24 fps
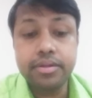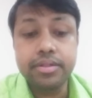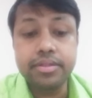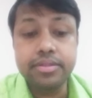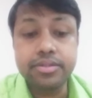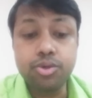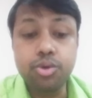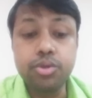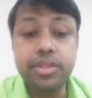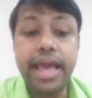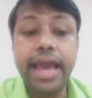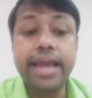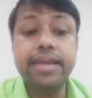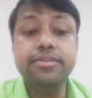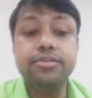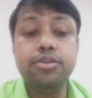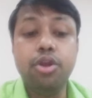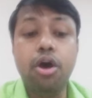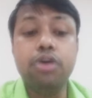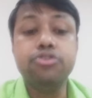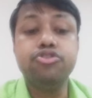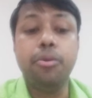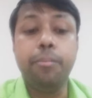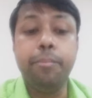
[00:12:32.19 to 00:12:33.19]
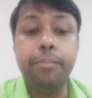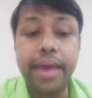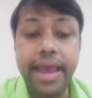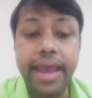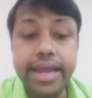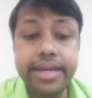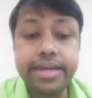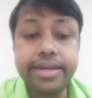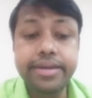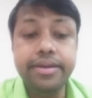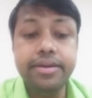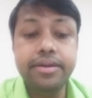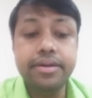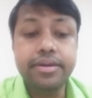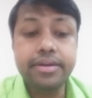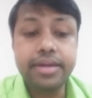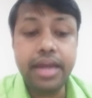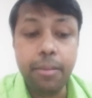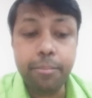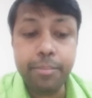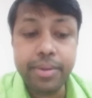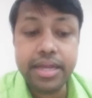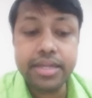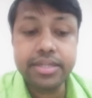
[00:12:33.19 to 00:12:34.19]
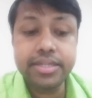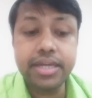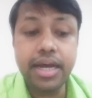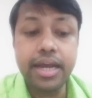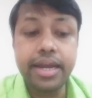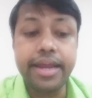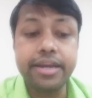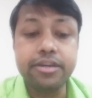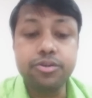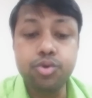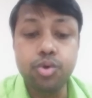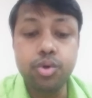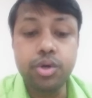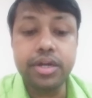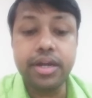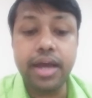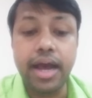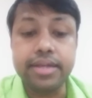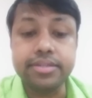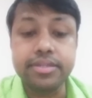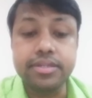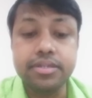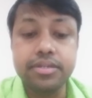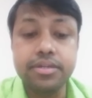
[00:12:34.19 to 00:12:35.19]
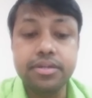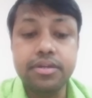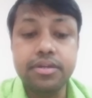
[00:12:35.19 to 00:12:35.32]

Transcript: So there is loss of pain, temperature and crude touch.